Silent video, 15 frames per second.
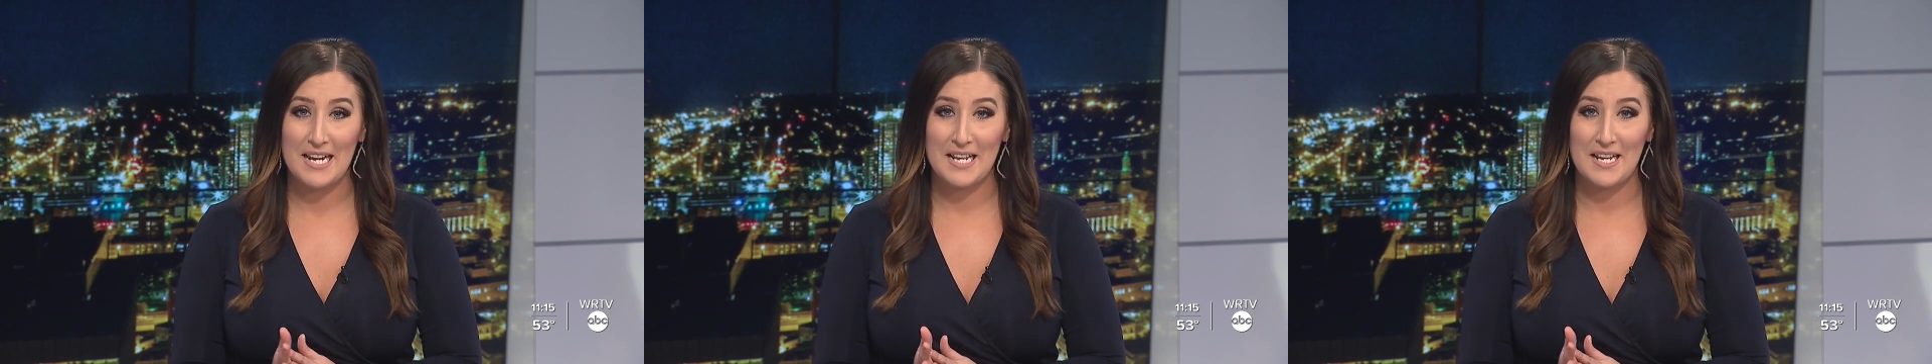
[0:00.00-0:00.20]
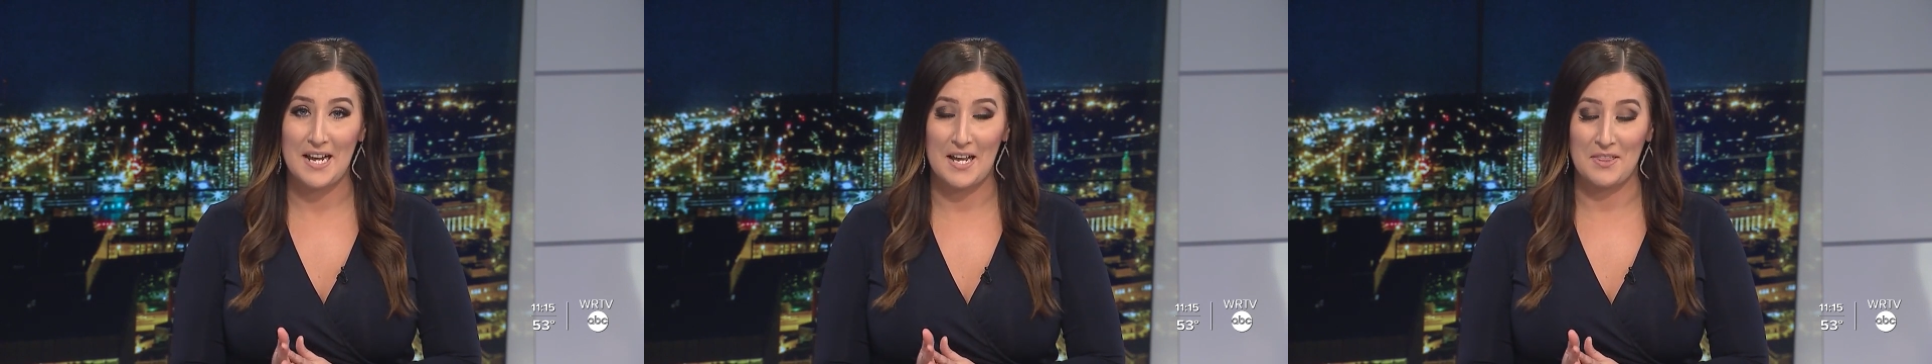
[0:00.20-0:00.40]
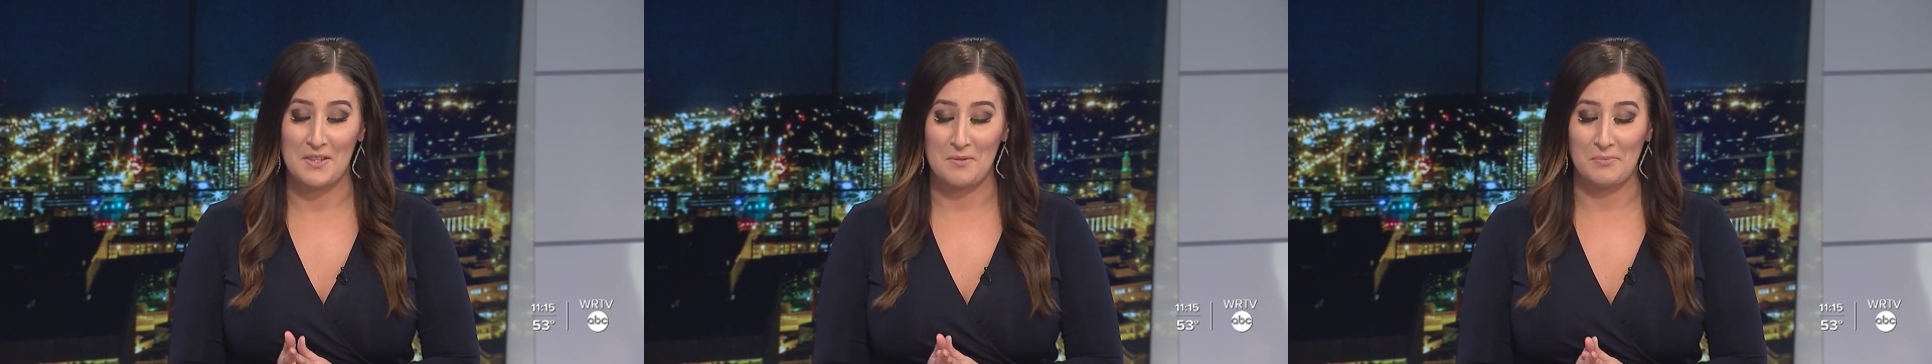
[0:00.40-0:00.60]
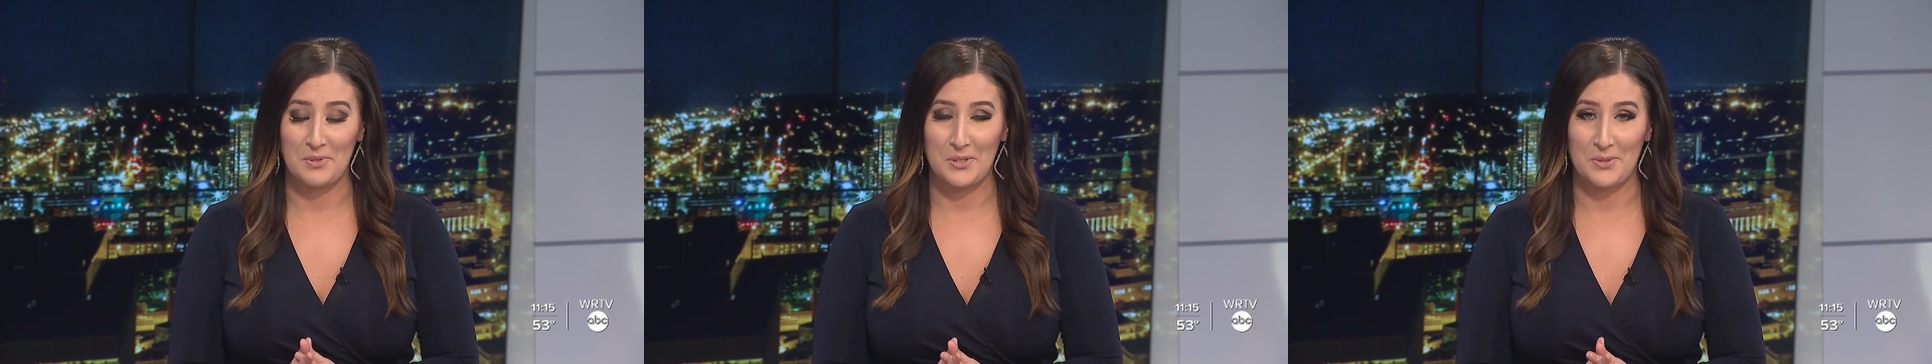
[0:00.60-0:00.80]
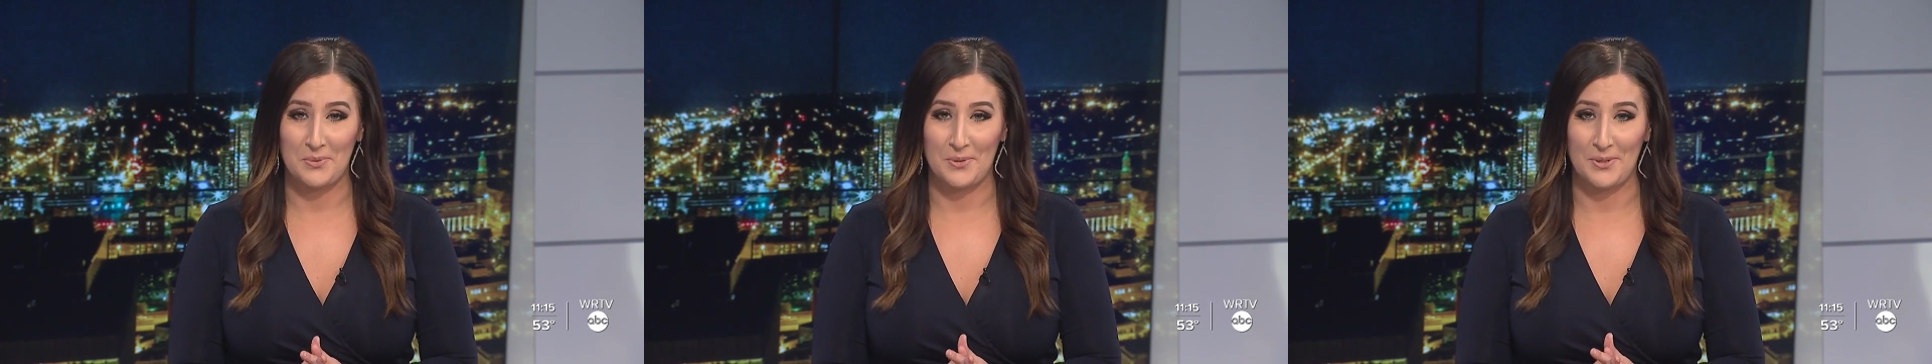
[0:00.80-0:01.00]
and got them
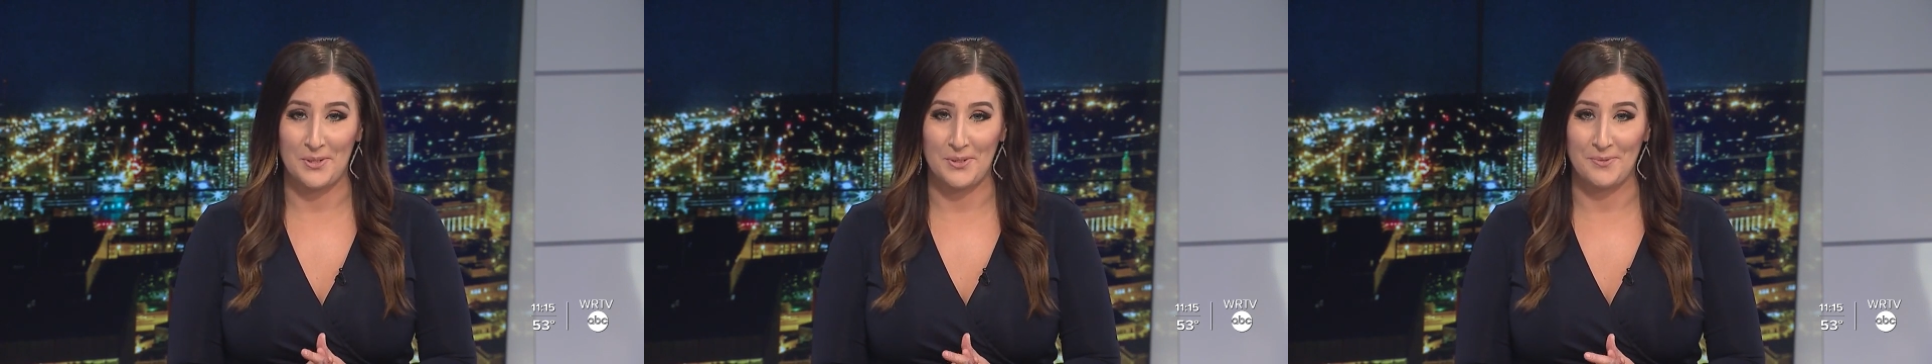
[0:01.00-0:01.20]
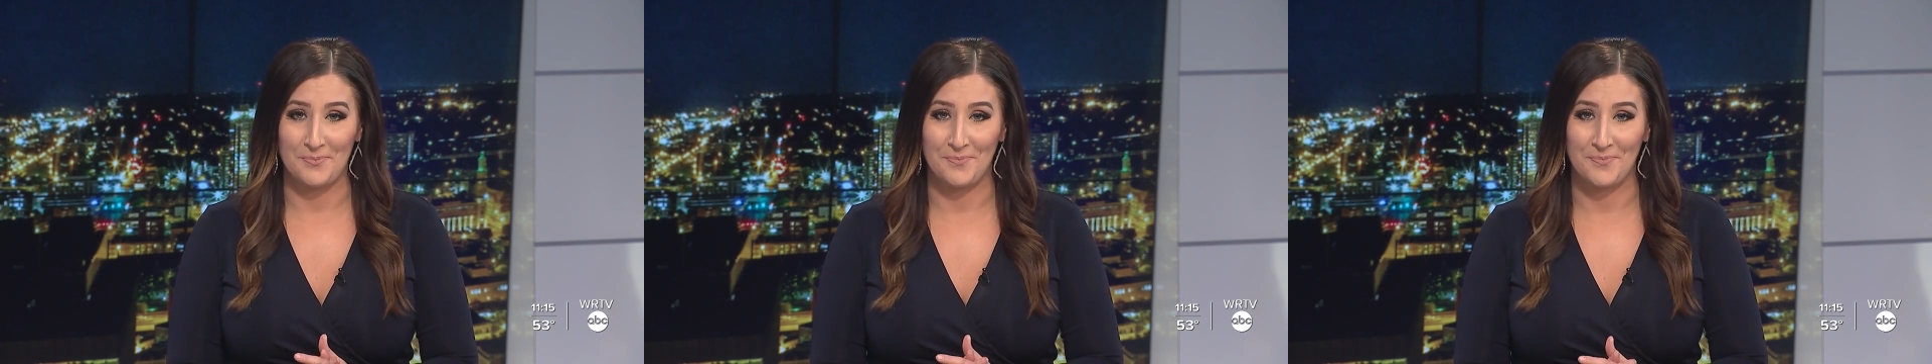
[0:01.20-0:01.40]
to her.